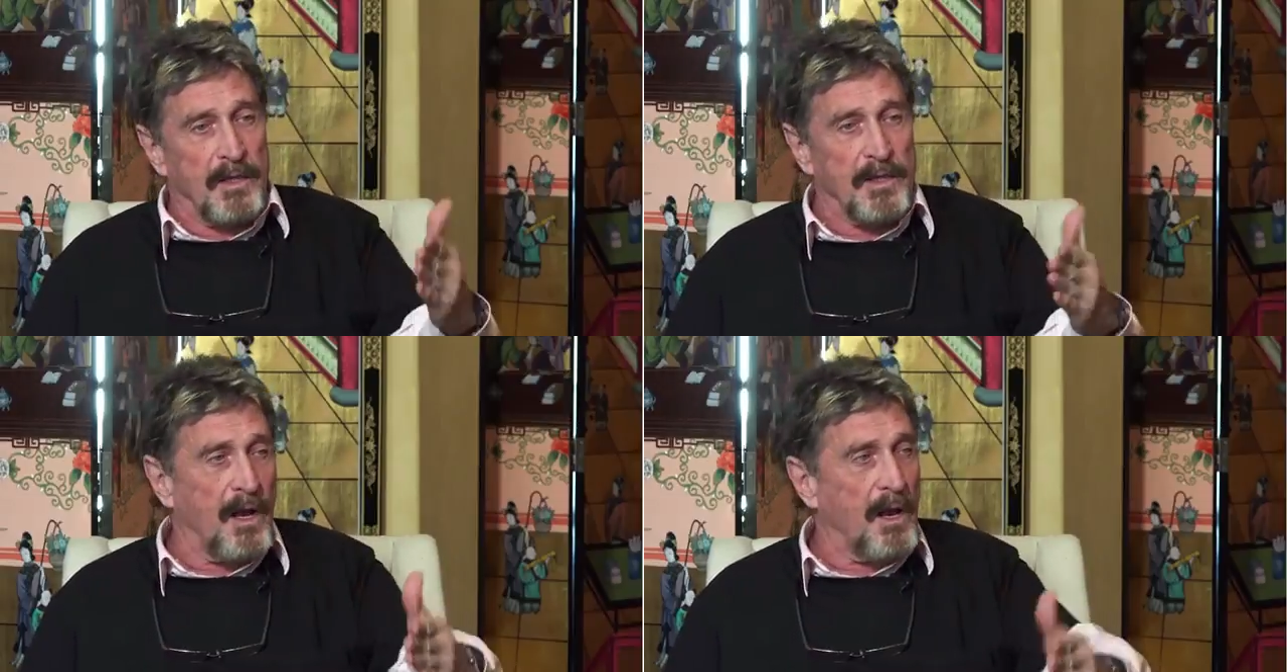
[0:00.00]

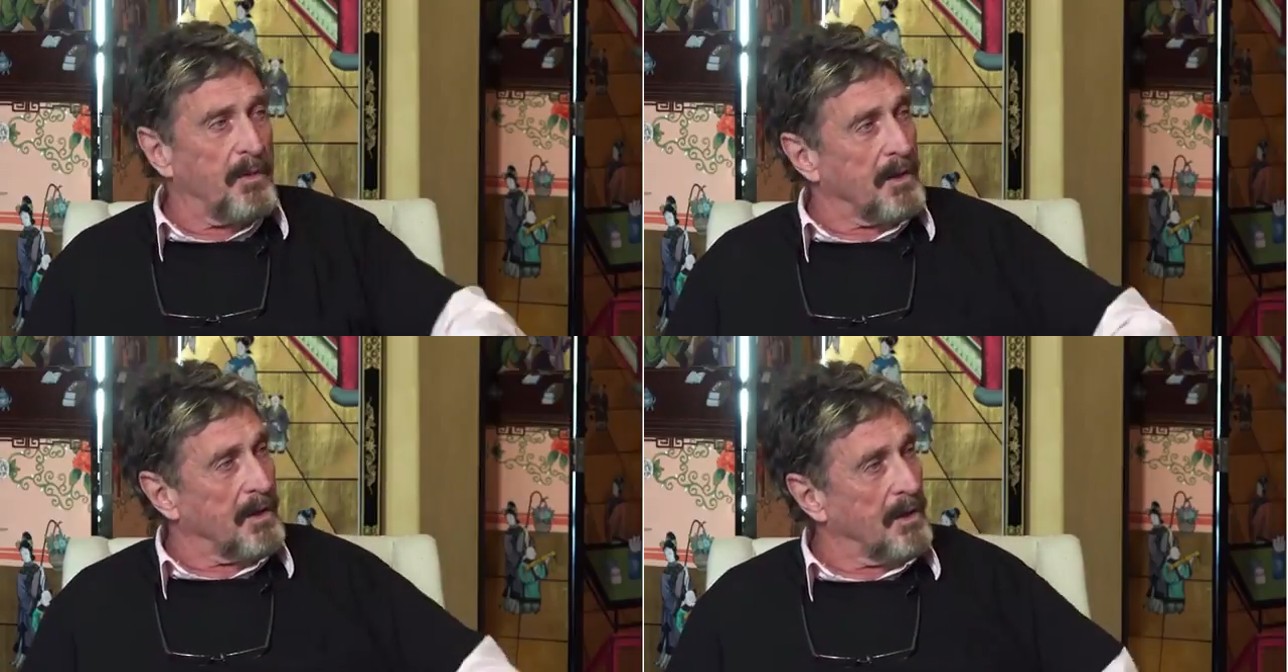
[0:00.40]
to
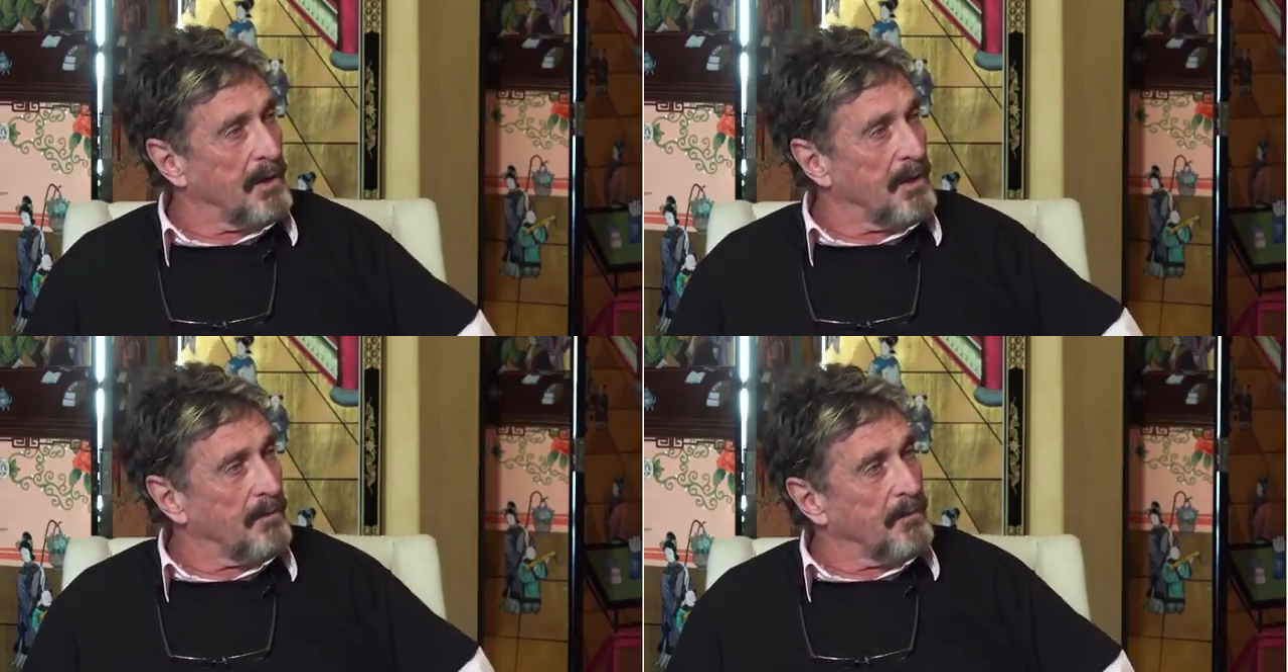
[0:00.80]
stop it.
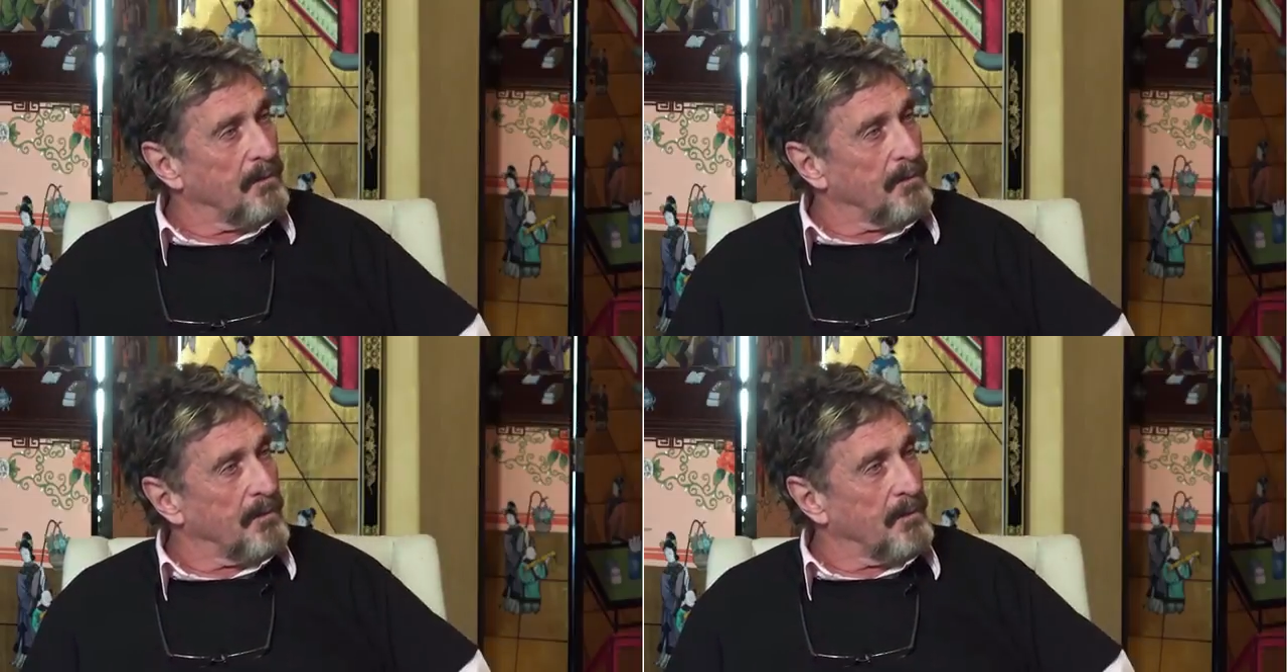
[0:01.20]

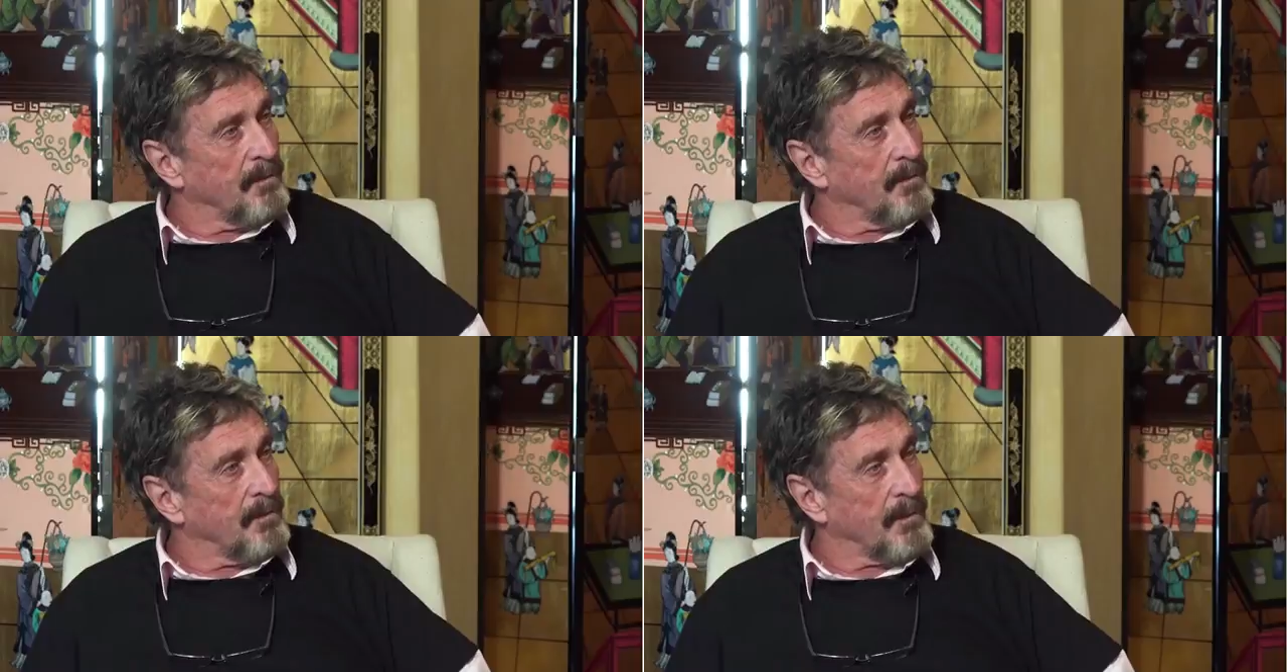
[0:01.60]

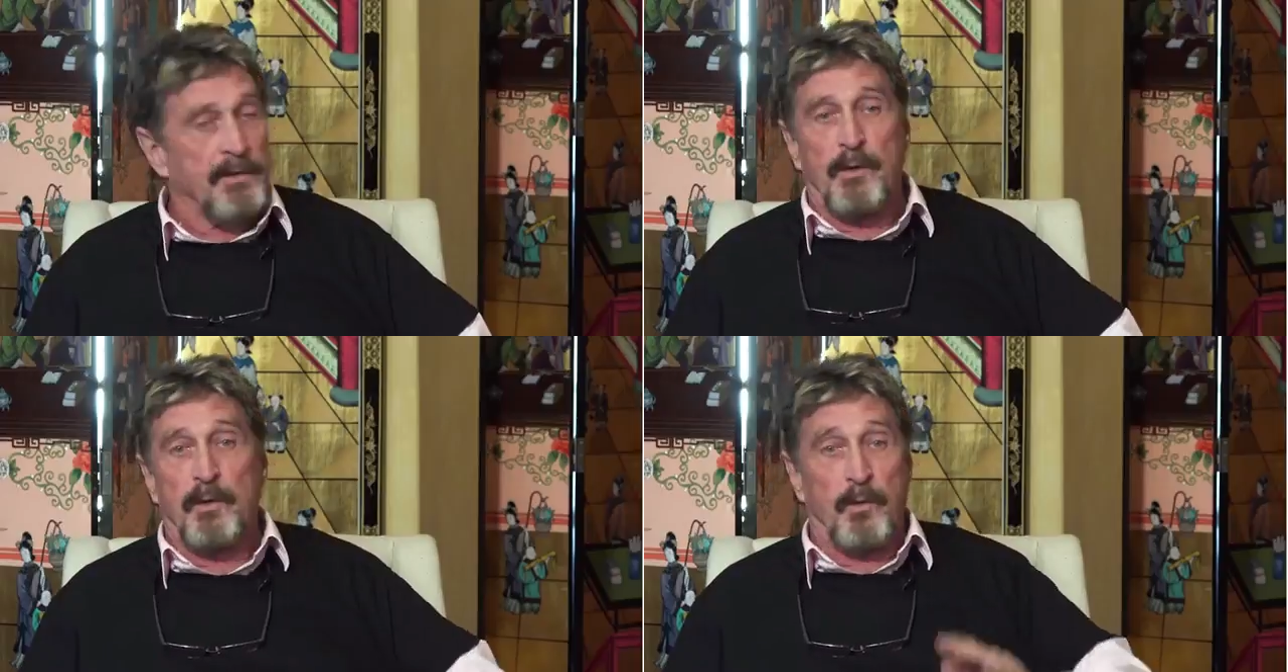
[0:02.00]

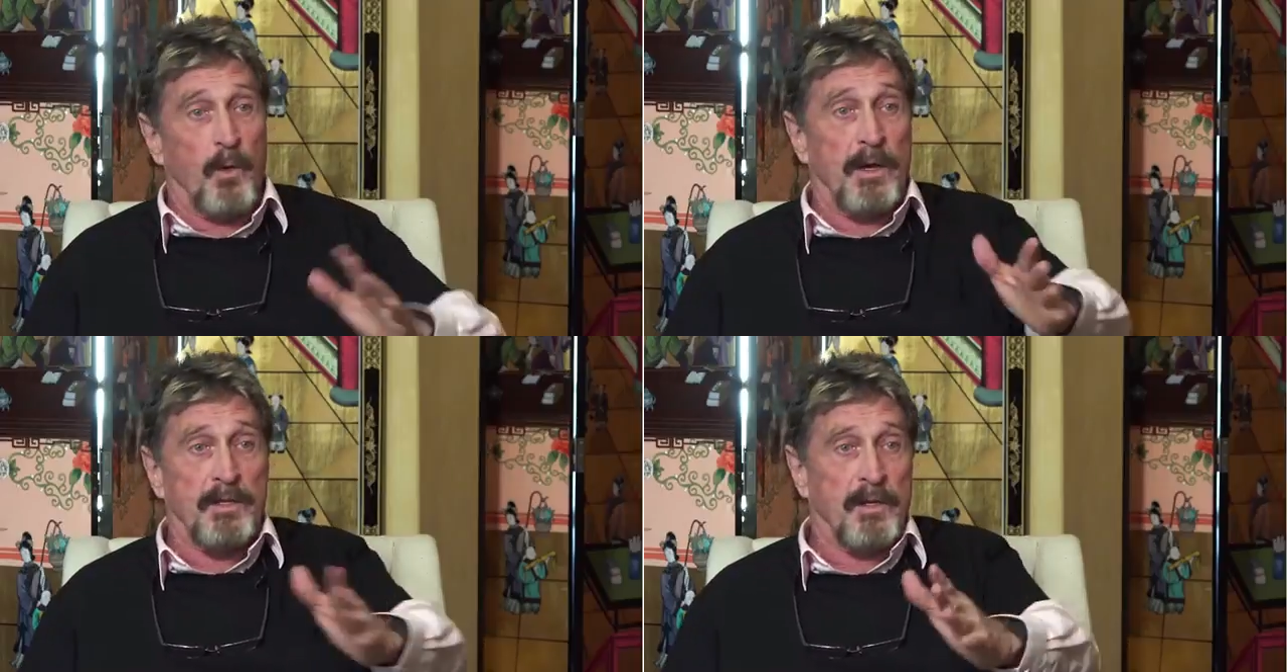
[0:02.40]
They show me
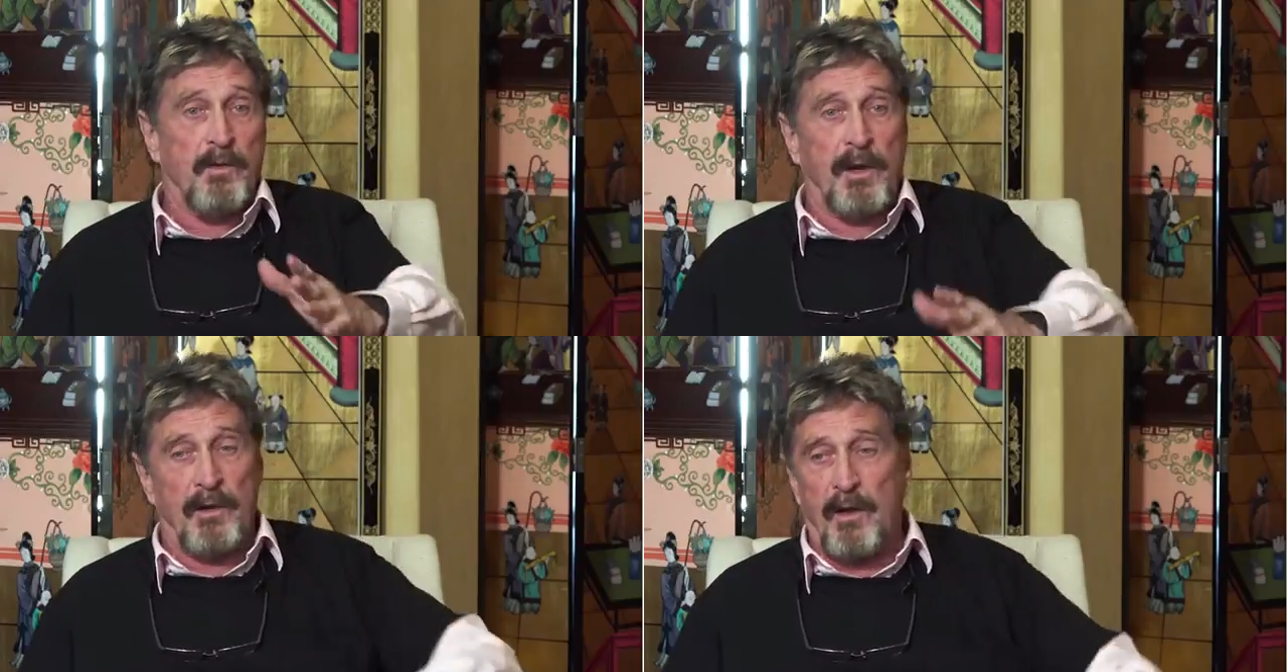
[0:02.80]
ways to
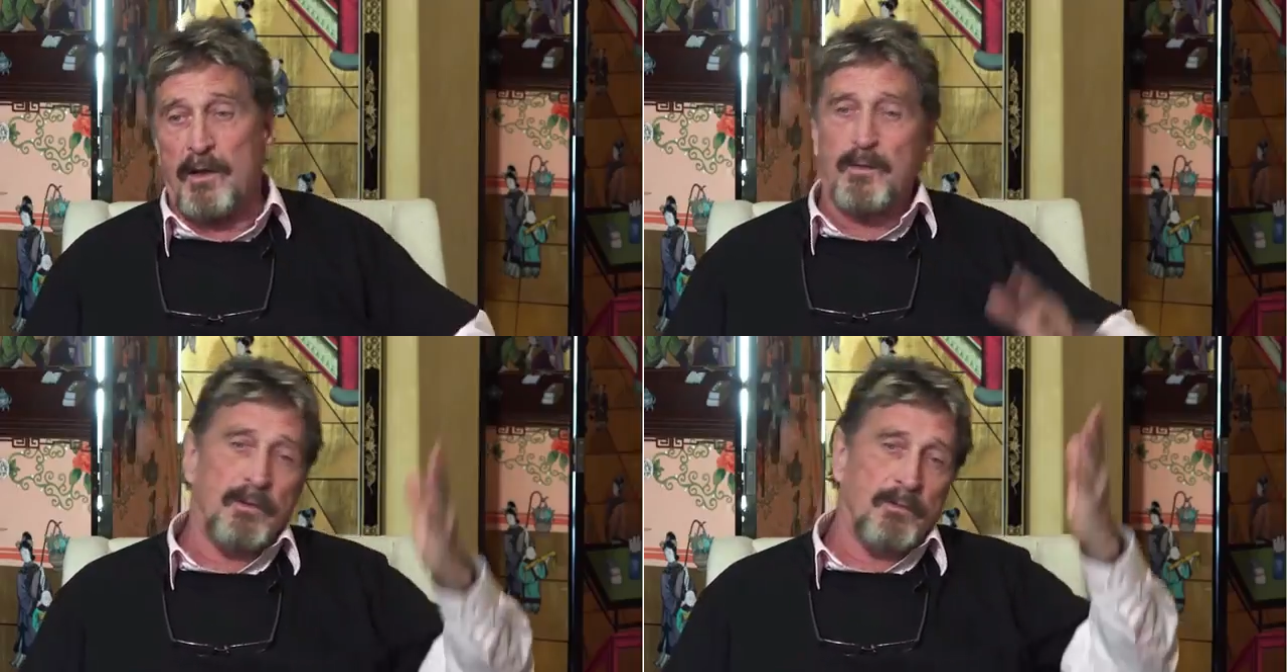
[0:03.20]
create laws.